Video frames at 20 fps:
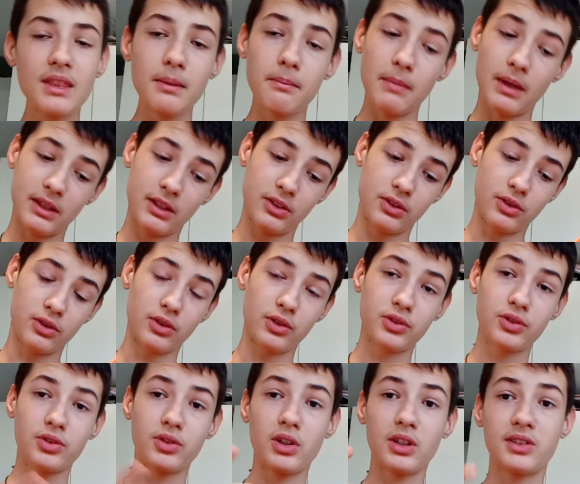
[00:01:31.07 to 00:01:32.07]
But it's
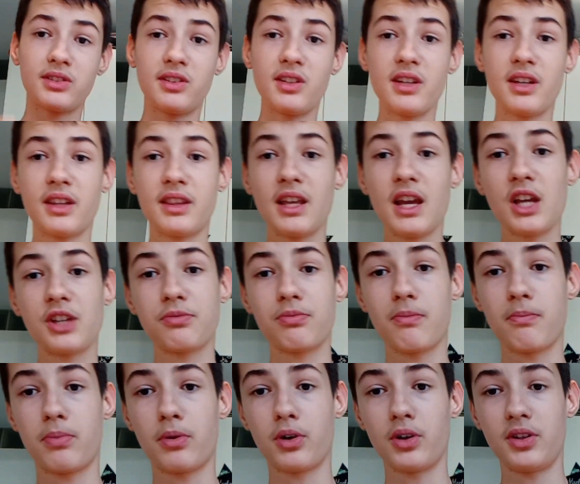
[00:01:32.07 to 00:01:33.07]
also a sling
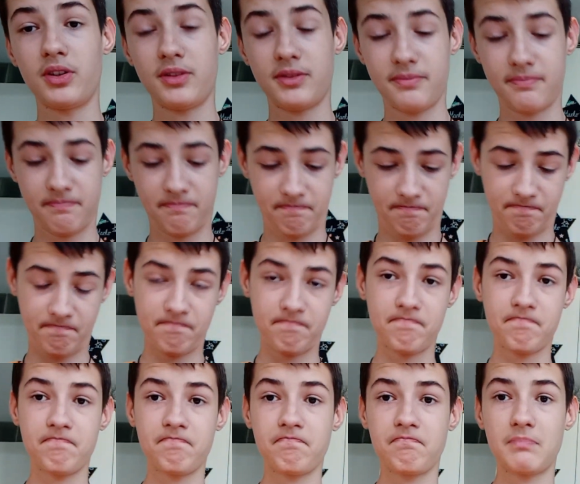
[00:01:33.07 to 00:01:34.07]
attachment point.
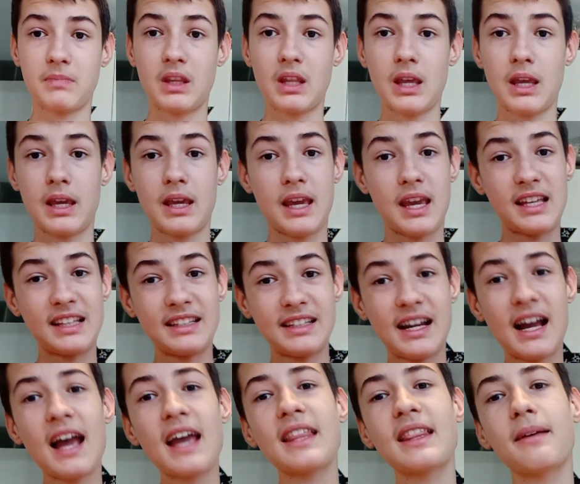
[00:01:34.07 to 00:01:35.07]
And it
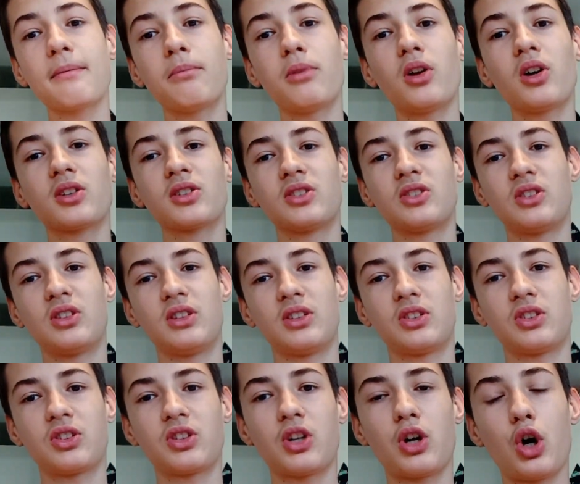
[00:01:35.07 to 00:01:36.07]
kinda blocks the
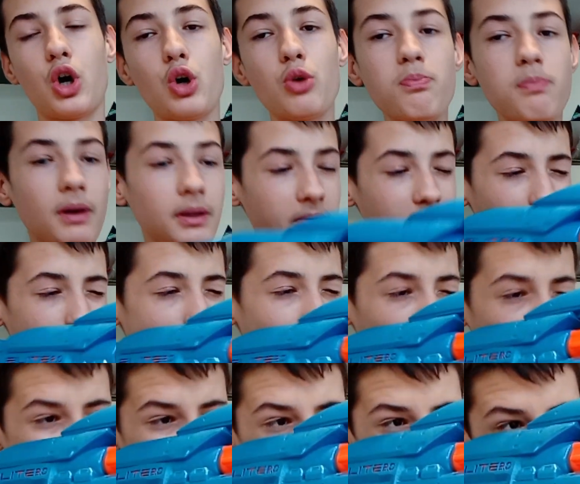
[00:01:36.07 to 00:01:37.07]
scope, but
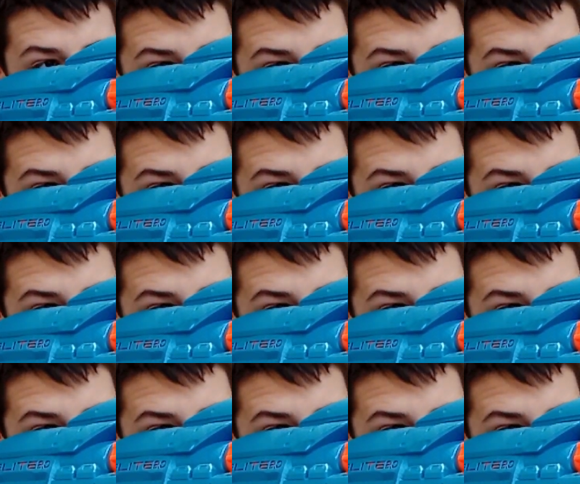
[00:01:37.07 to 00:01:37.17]
not